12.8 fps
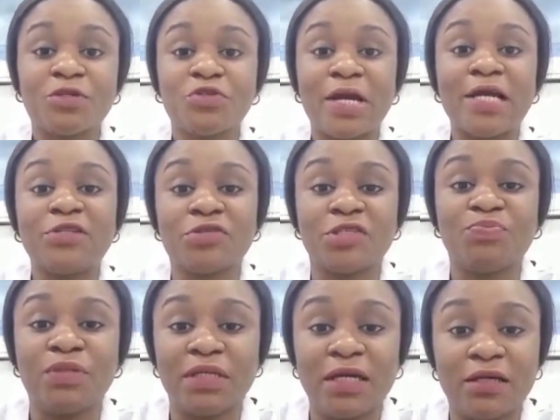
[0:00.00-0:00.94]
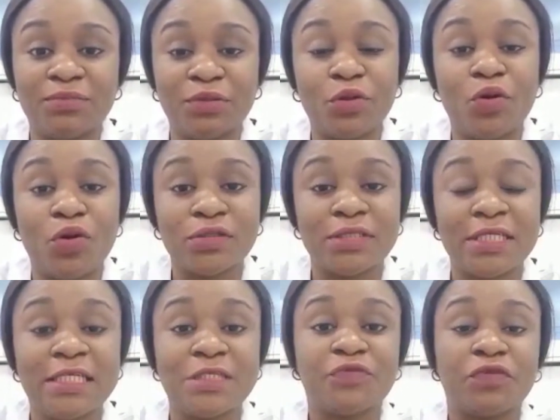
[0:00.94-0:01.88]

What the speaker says: try to speak out, because it's